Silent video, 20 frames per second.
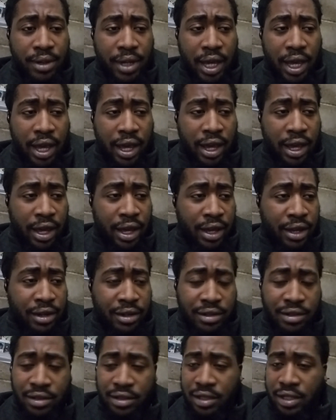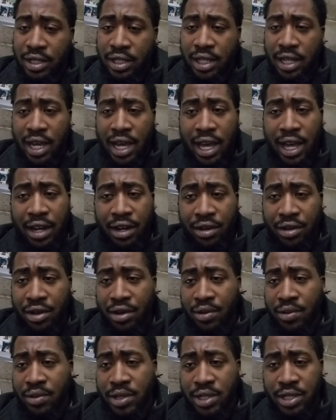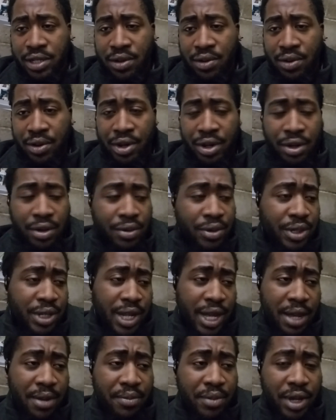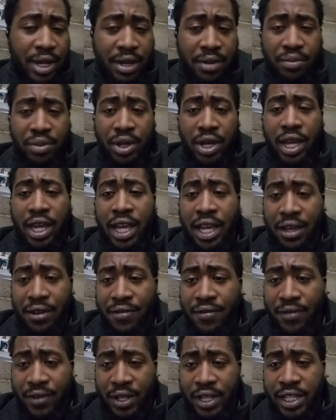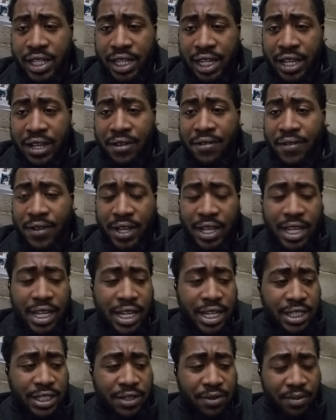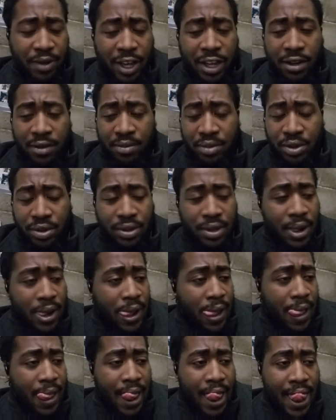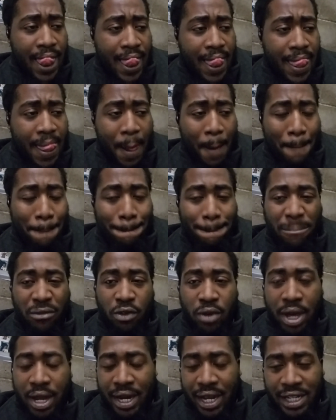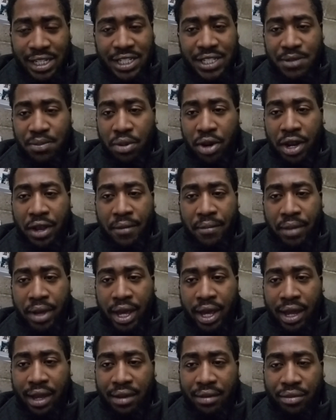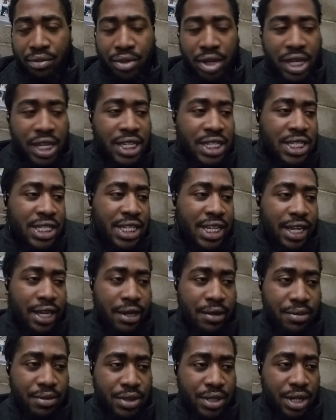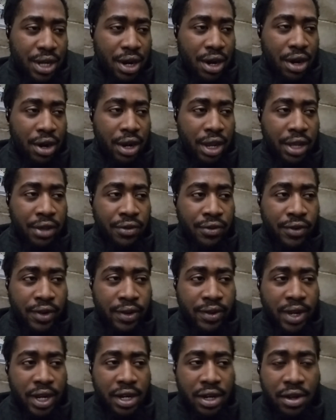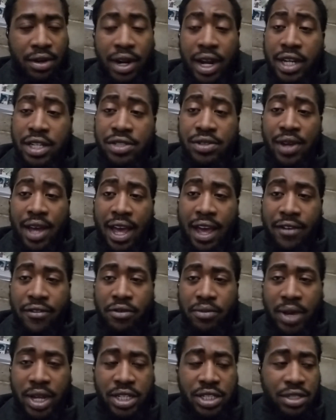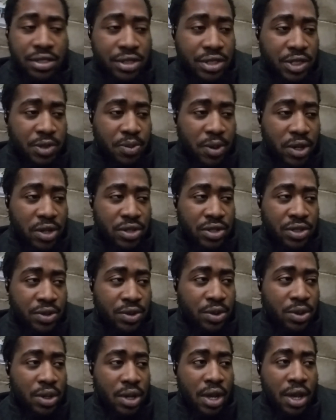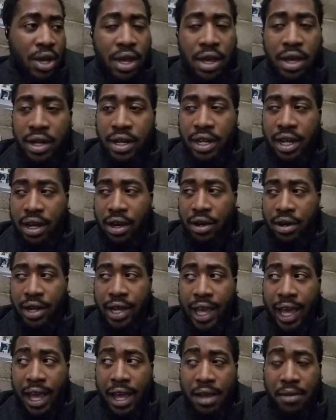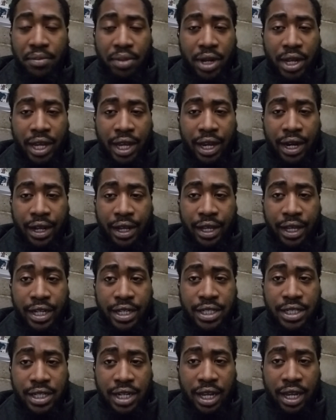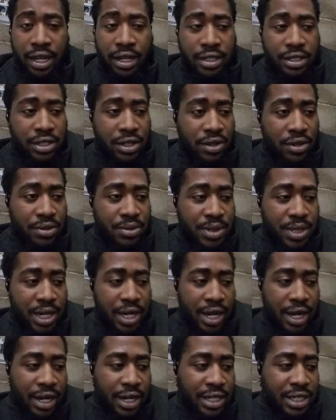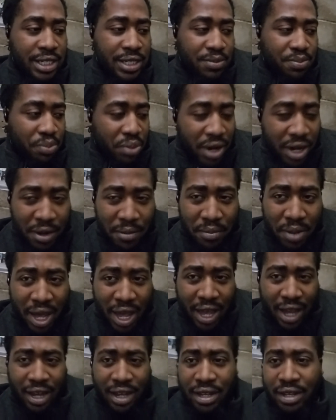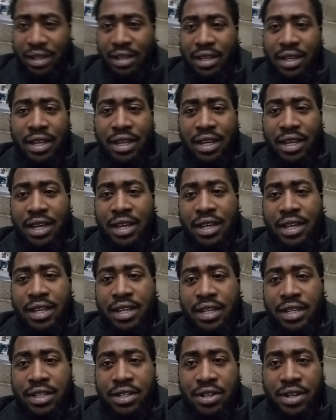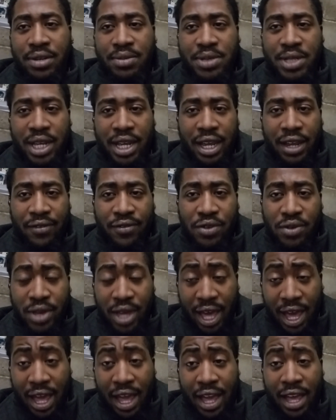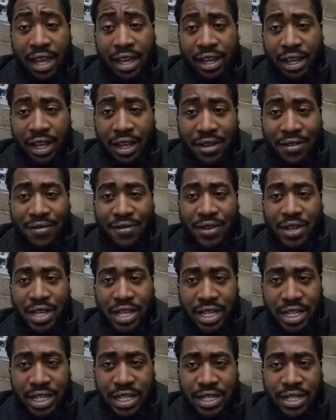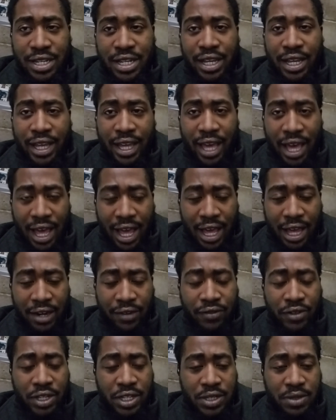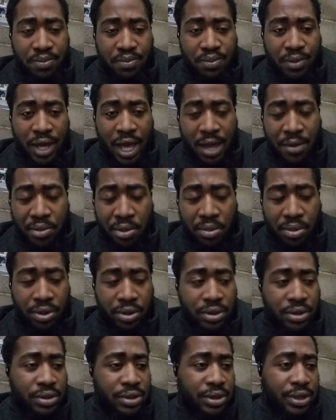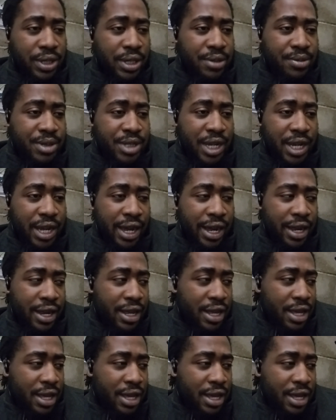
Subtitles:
And I don't know what's going on with that, man. But if he's available, why not just bring him back? Because teams are, if they know that you have him at your disposal, they're going to game plan against that. So I'm saying, just bring him back. You know what I'm saying? If you can, if he can, if he's capable, you know what I'm saying?